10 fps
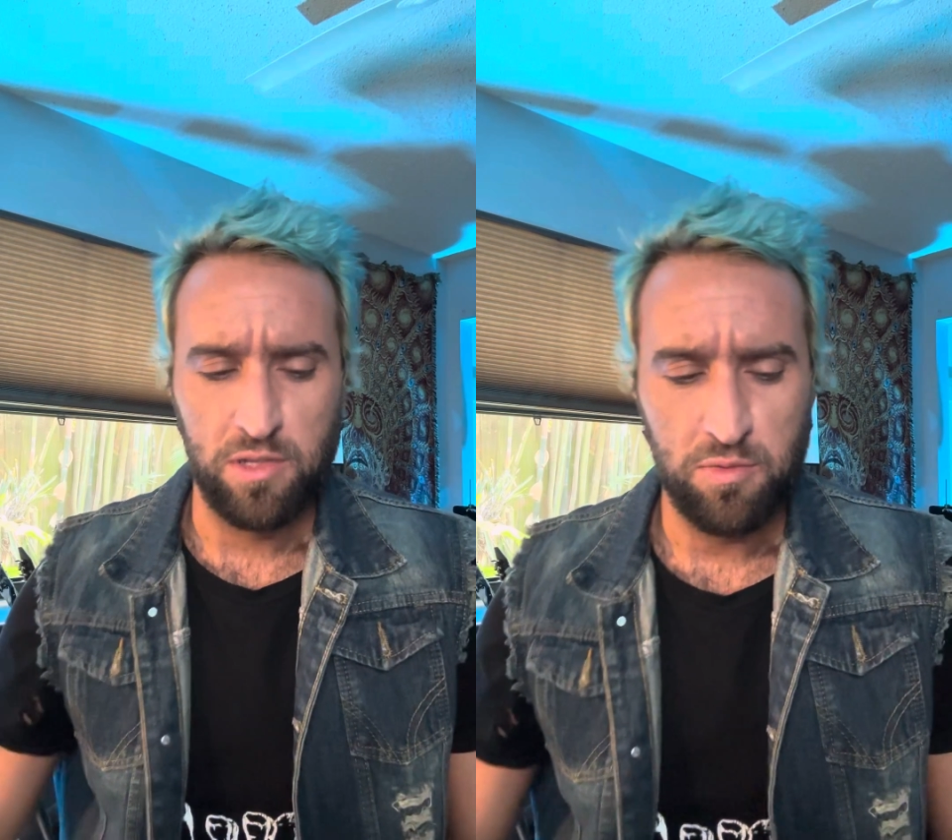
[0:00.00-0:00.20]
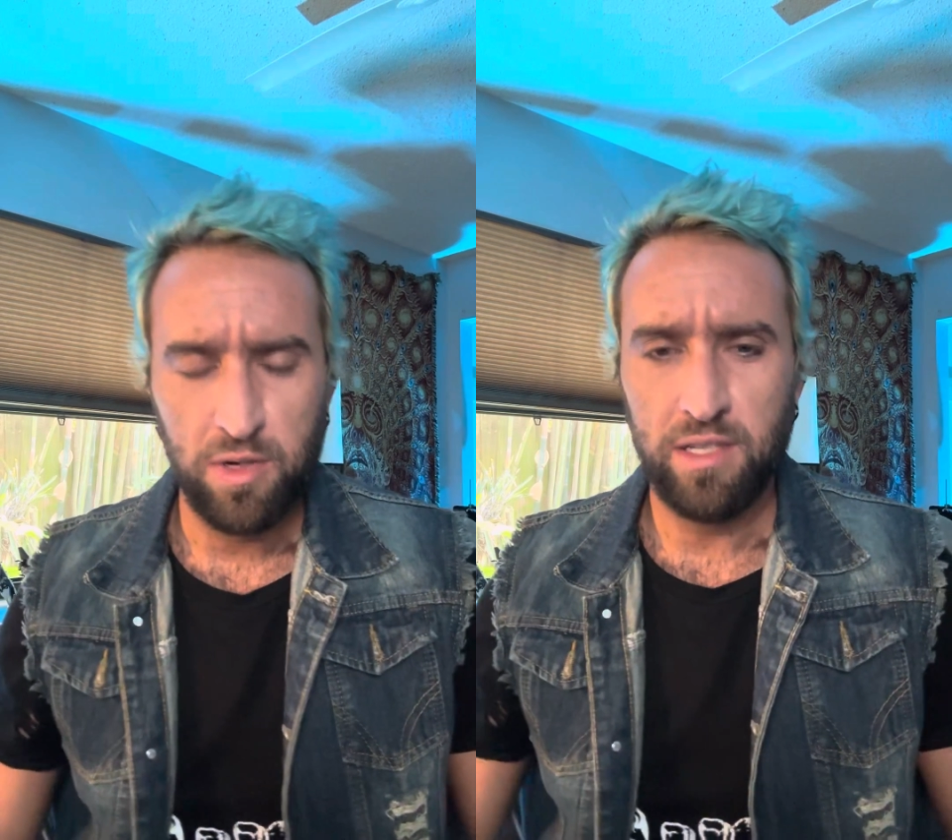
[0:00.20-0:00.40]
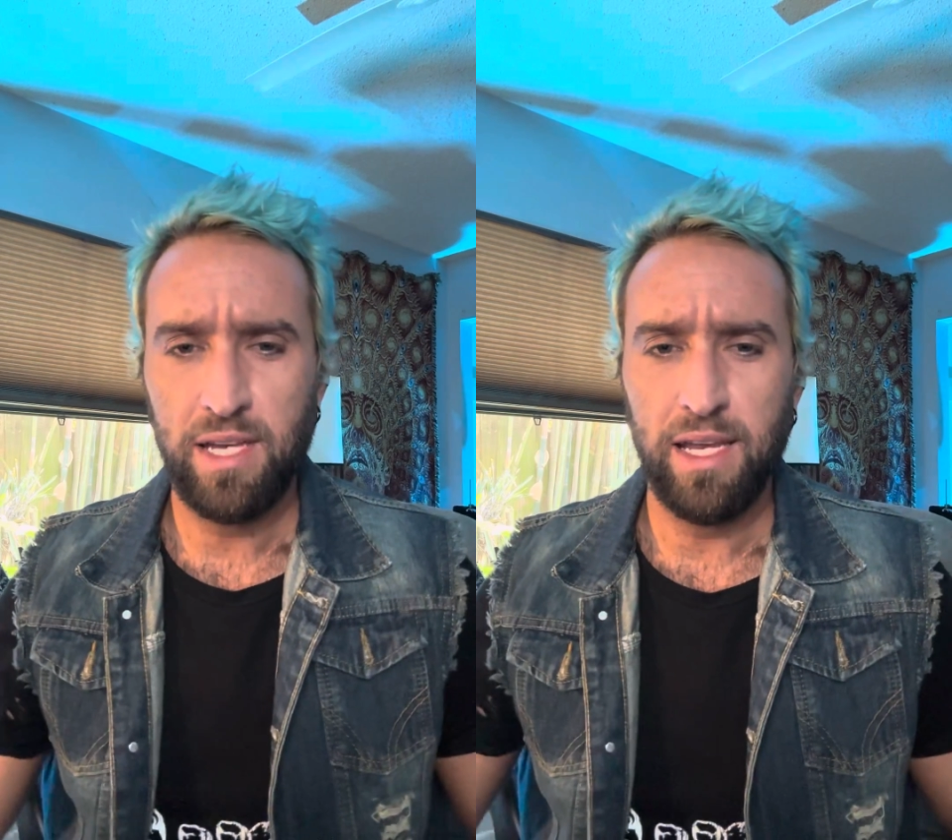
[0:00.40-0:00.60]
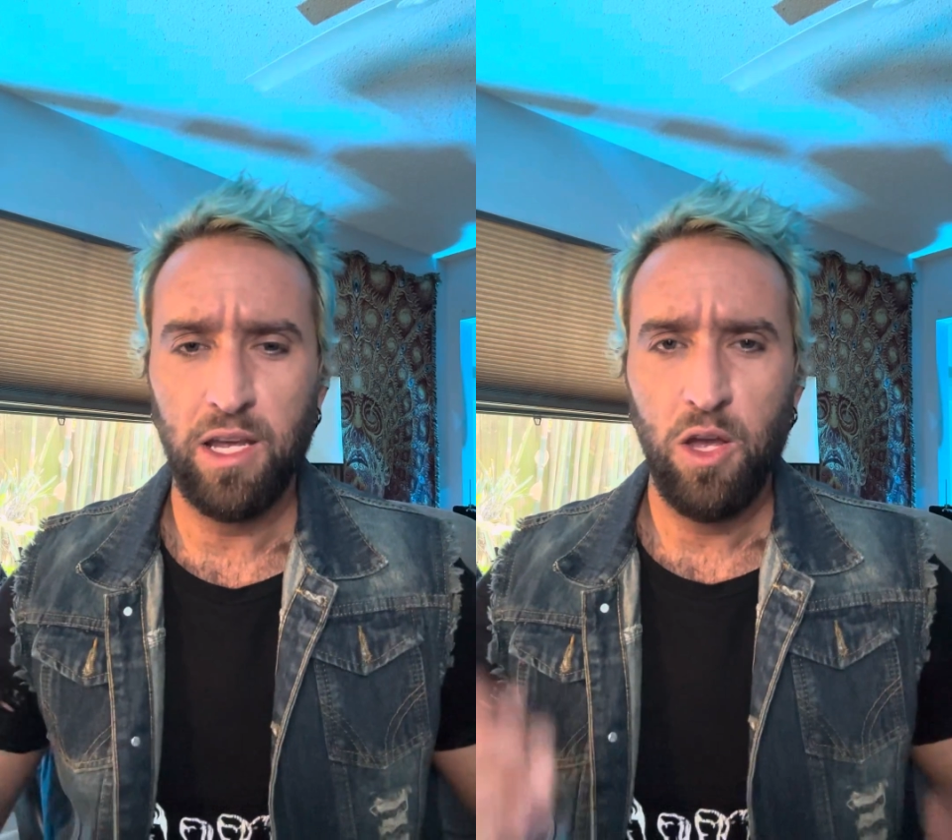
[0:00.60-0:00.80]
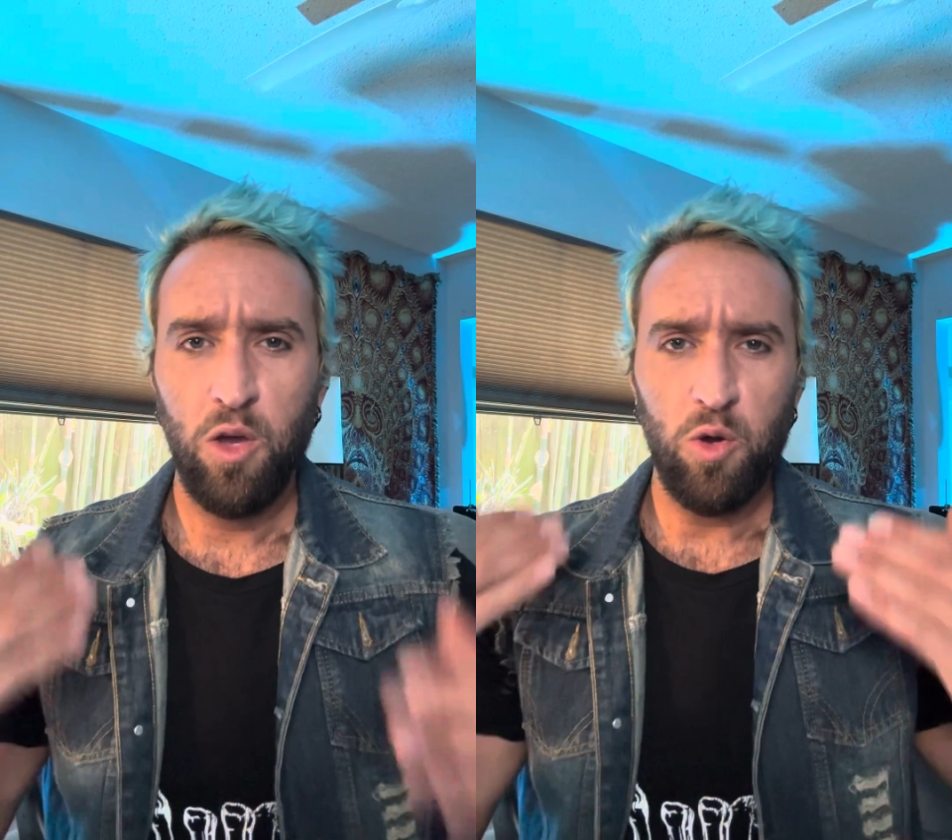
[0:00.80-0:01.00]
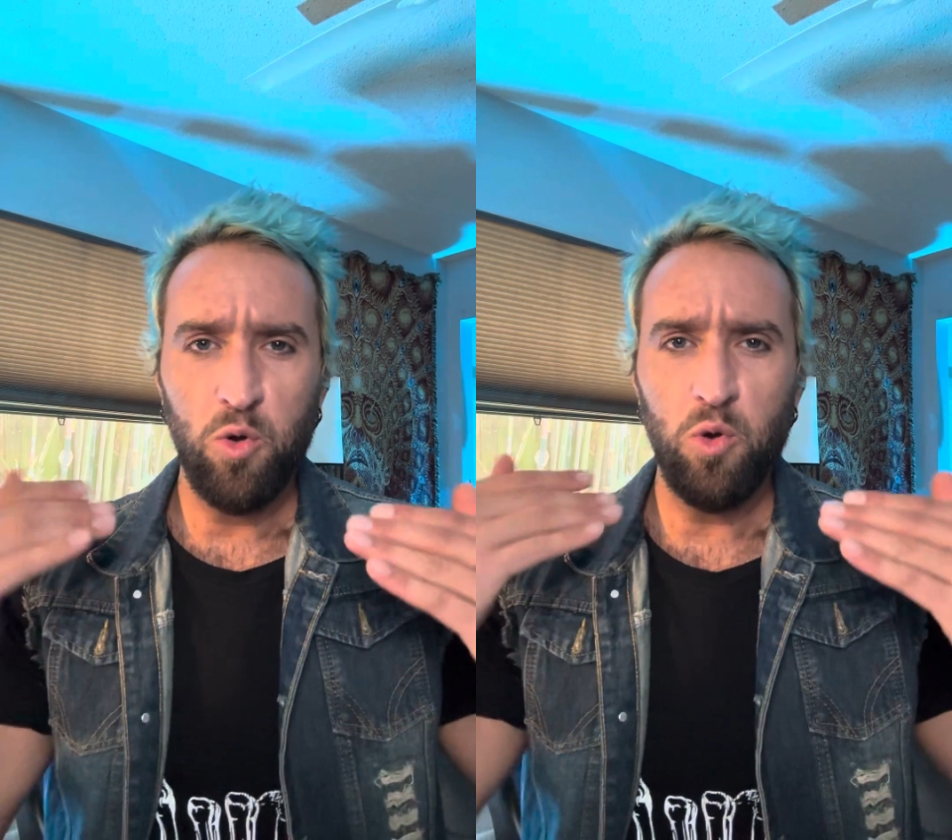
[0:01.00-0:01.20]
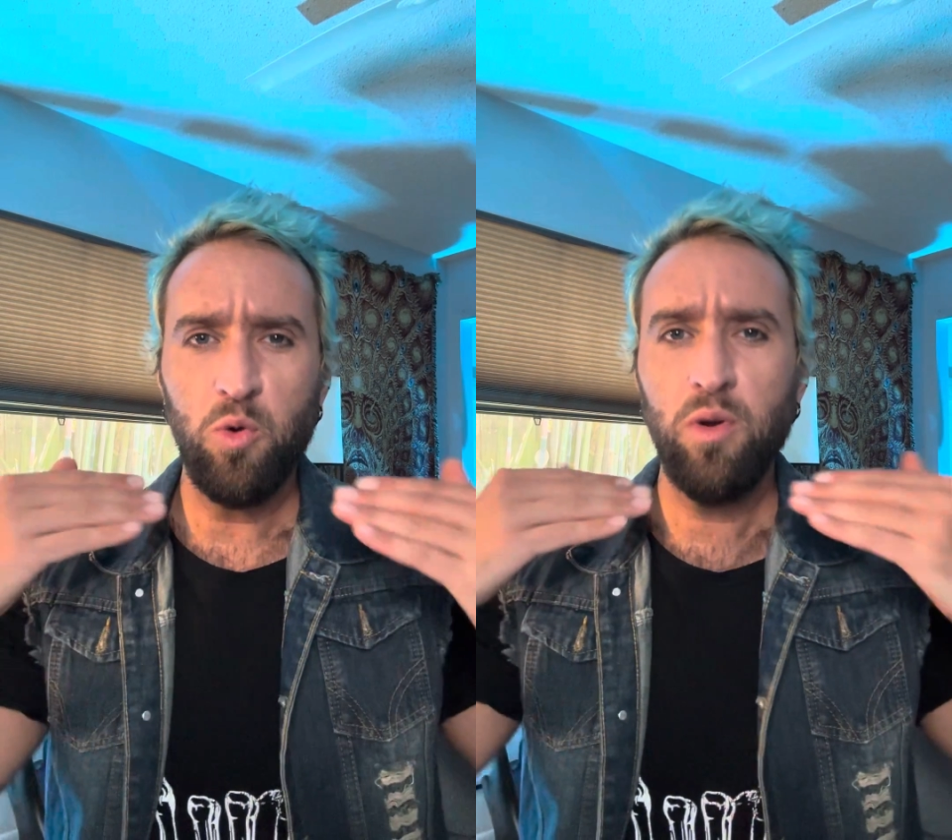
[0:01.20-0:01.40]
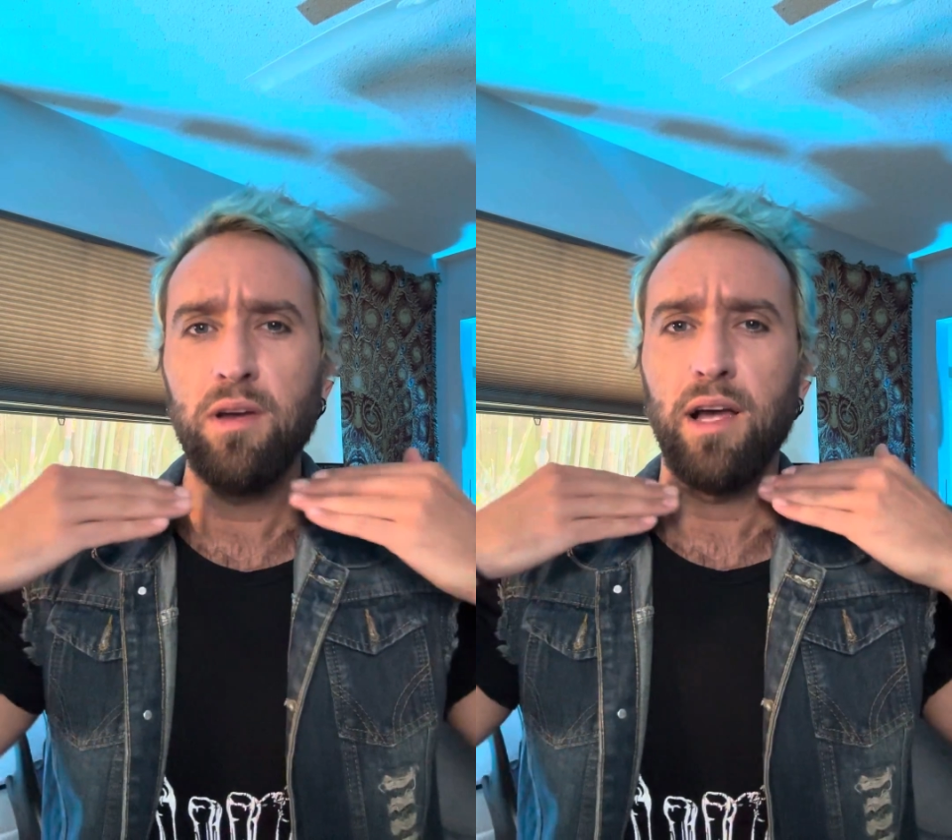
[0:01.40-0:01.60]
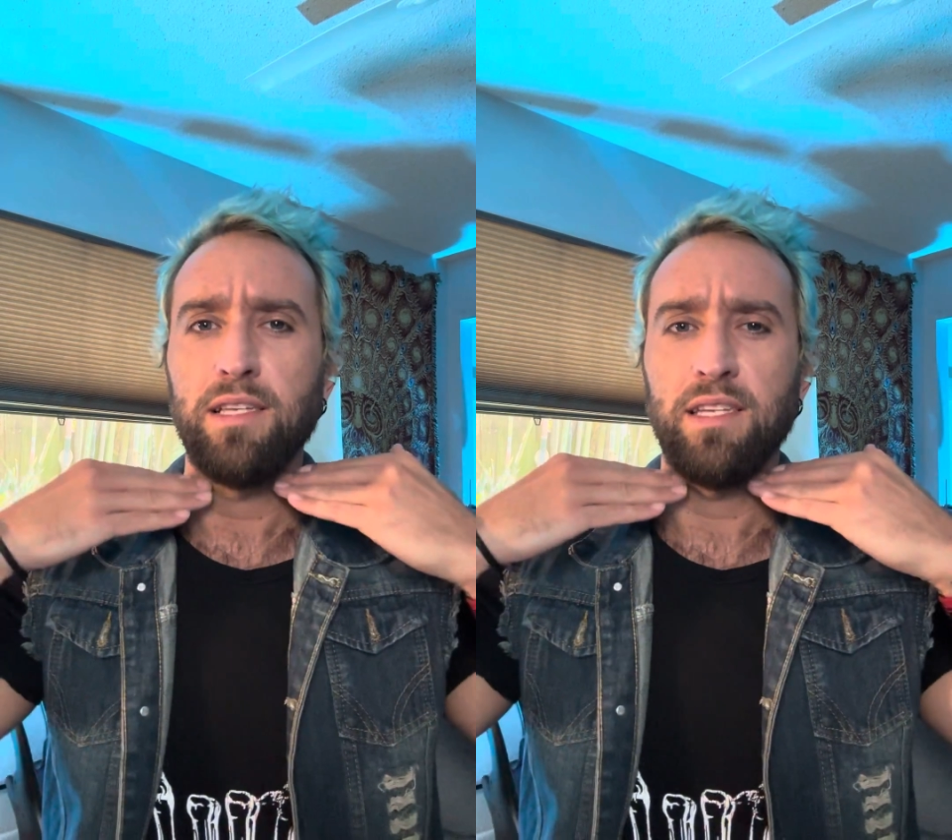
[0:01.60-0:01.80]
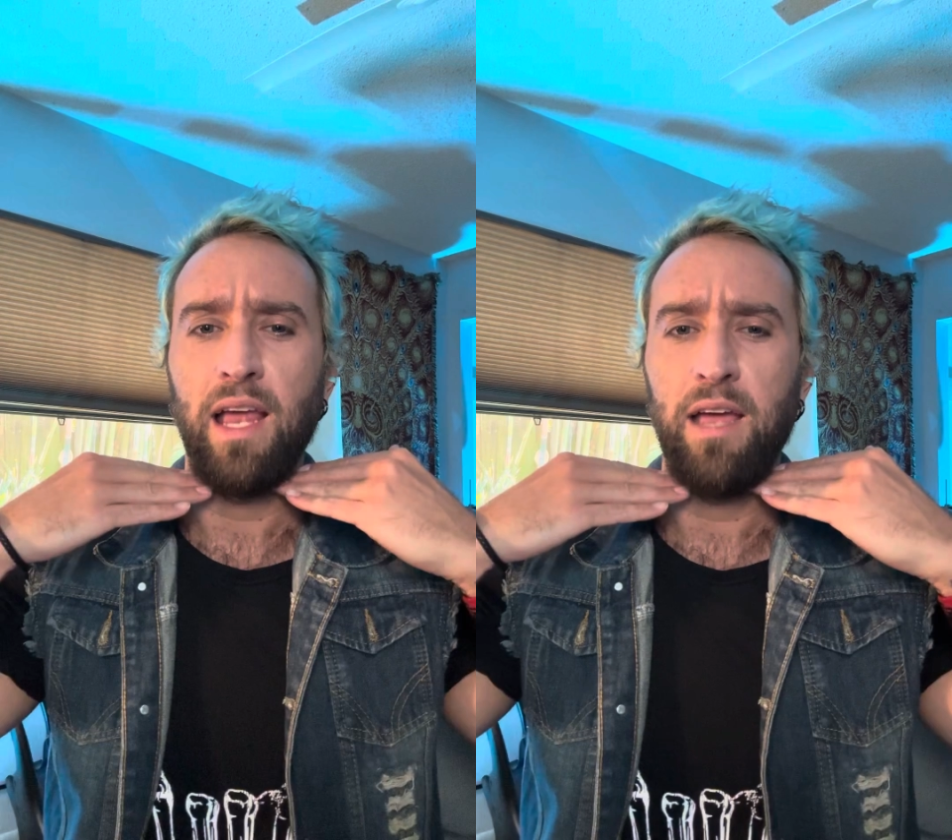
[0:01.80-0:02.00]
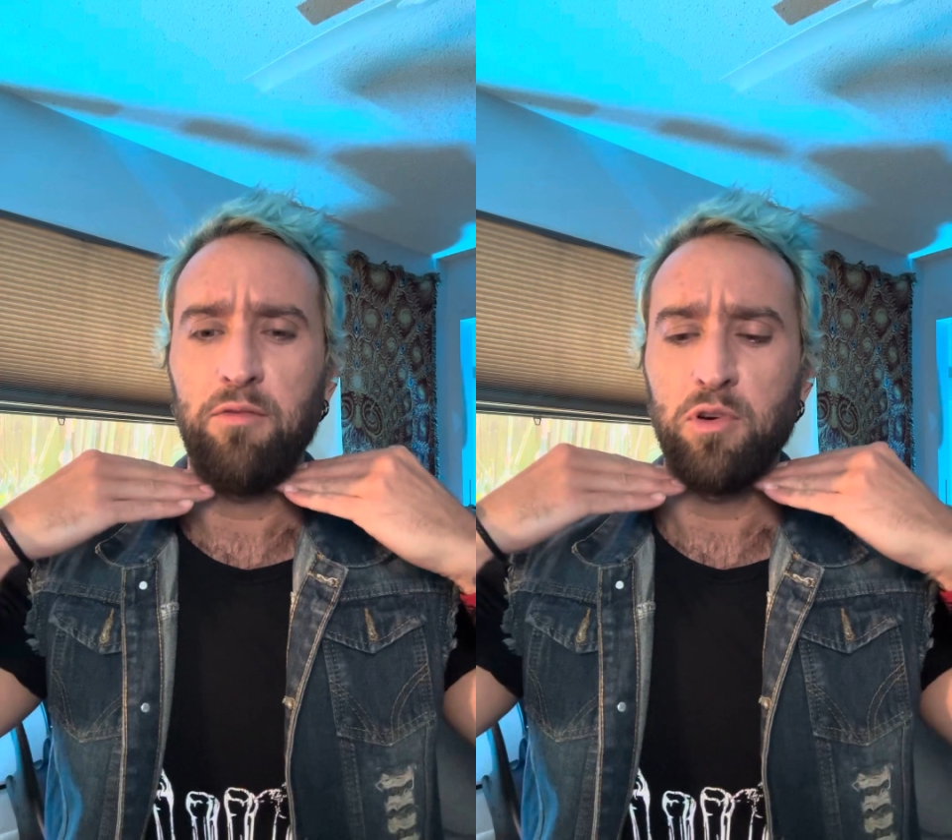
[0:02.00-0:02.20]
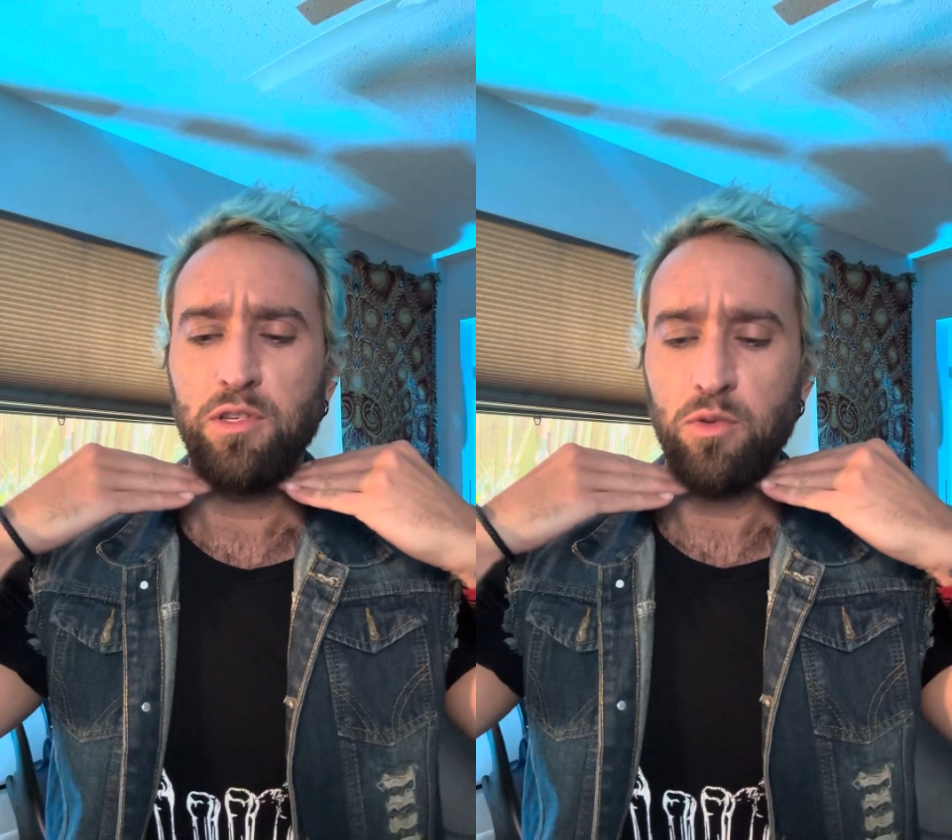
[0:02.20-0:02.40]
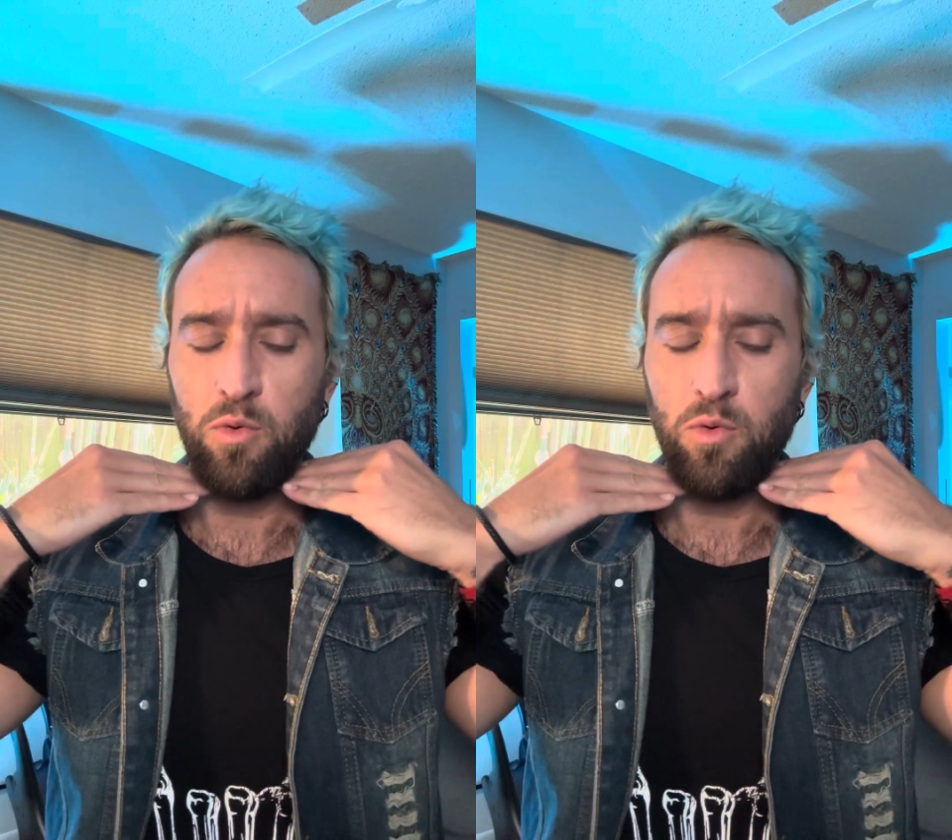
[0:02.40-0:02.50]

We're going to take ooh as in head voice,